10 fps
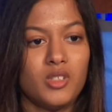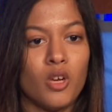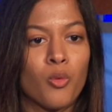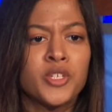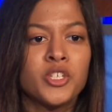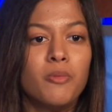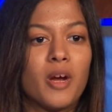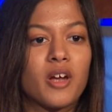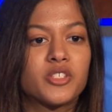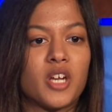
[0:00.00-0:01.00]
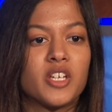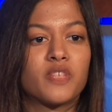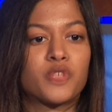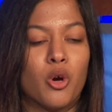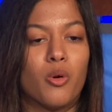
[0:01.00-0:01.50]
Recent American studies
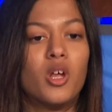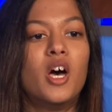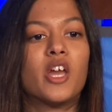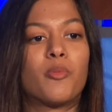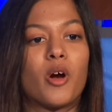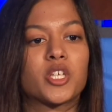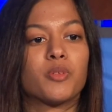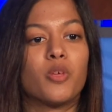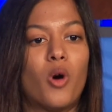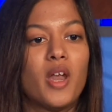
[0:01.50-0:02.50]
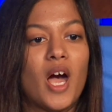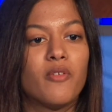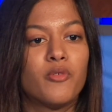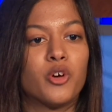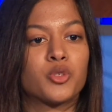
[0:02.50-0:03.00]
have shown that approximately one half
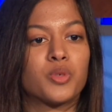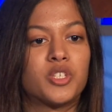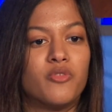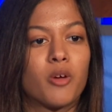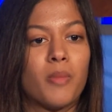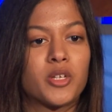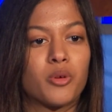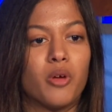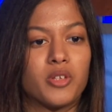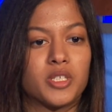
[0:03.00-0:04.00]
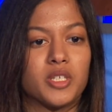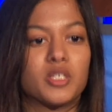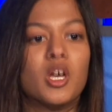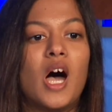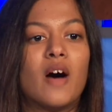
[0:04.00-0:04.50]
of those with severe mental illnesses
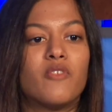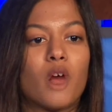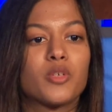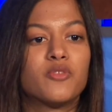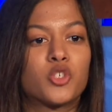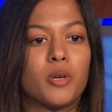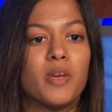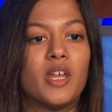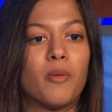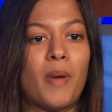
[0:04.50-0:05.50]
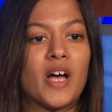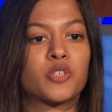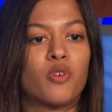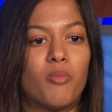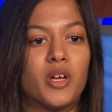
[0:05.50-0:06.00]
have not received treatment in the past
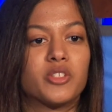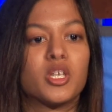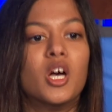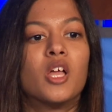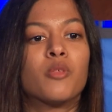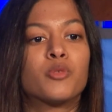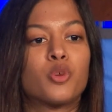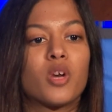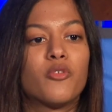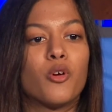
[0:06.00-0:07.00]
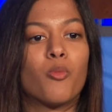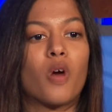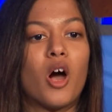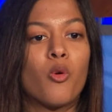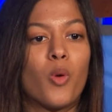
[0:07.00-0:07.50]
12 months, the majority of whom
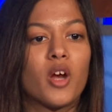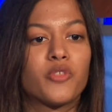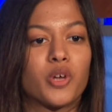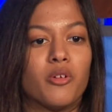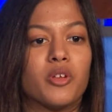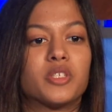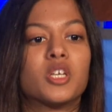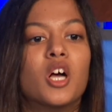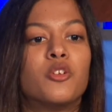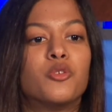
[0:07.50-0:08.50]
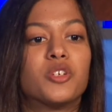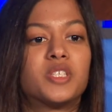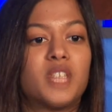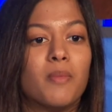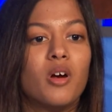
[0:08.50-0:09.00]
were unaware of their illness due to
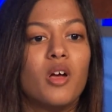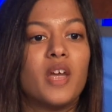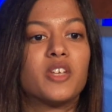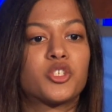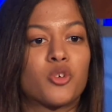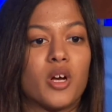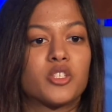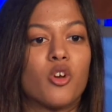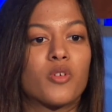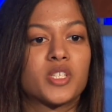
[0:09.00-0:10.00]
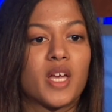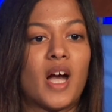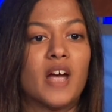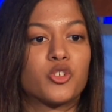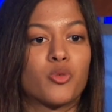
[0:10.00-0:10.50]
stigma and distrust over
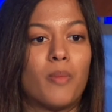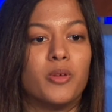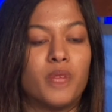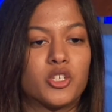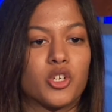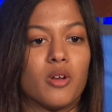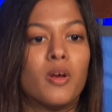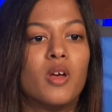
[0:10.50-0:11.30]
psychiatry's reputation.